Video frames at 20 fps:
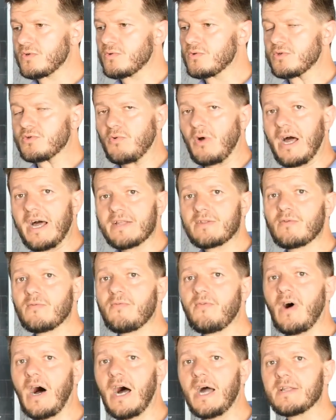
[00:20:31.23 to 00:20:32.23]
try to
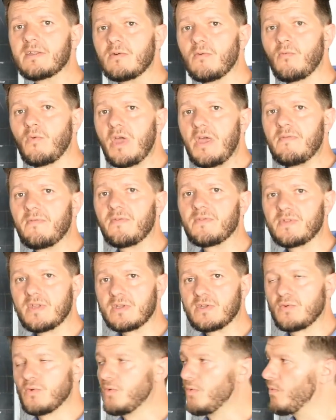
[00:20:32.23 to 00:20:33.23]
fight with the
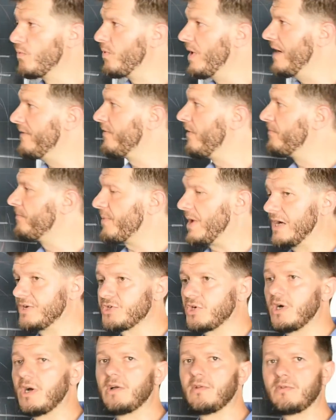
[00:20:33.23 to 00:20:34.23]
two wave of
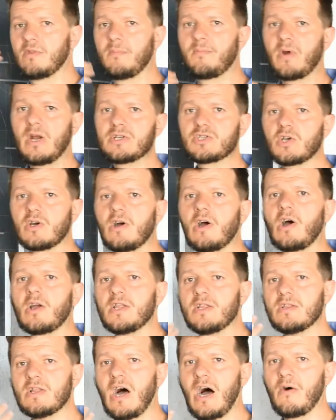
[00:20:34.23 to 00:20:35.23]
pressure. The pressure
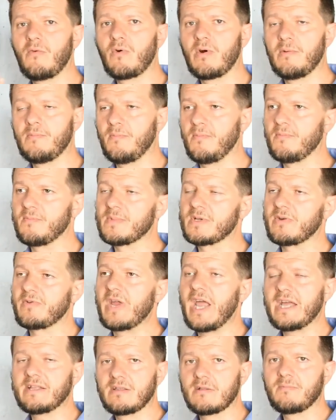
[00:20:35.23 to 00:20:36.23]
in
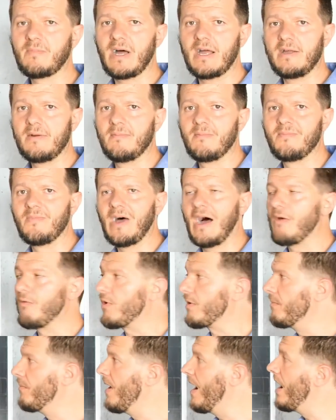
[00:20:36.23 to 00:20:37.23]
created by
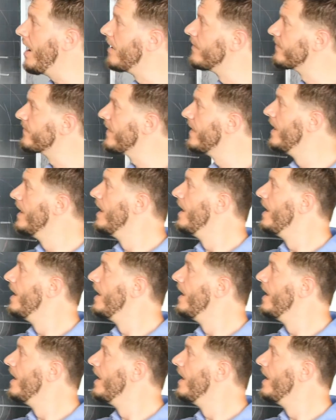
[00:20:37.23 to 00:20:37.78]
our mouth